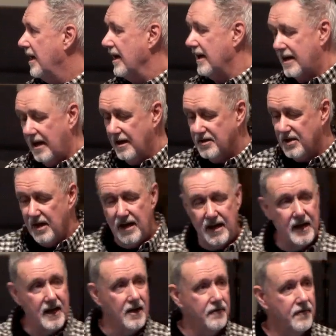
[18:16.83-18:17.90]
Because
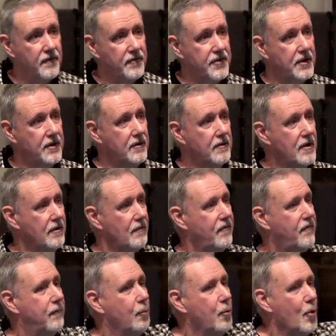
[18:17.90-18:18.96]
if the
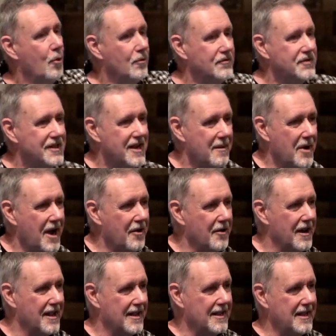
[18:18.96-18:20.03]
wolves come
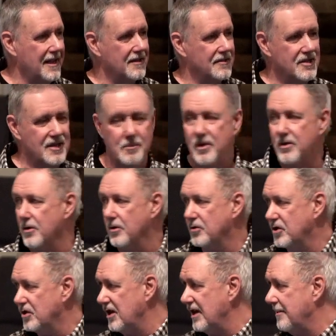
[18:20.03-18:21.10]
out and get some of those
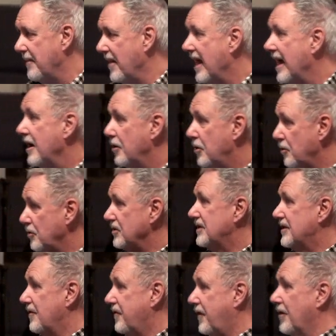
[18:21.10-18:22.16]
sheep,
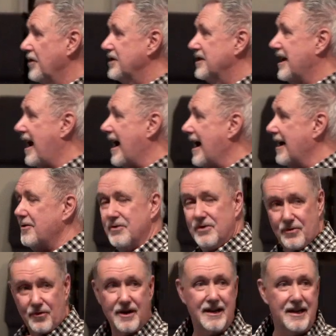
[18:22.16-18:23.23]
who's the first guy
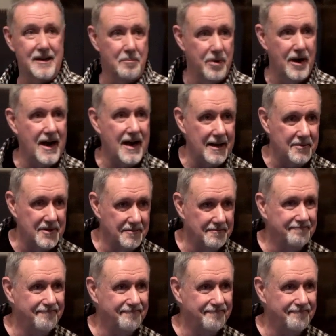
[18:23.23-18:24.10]
who's going to get blamed?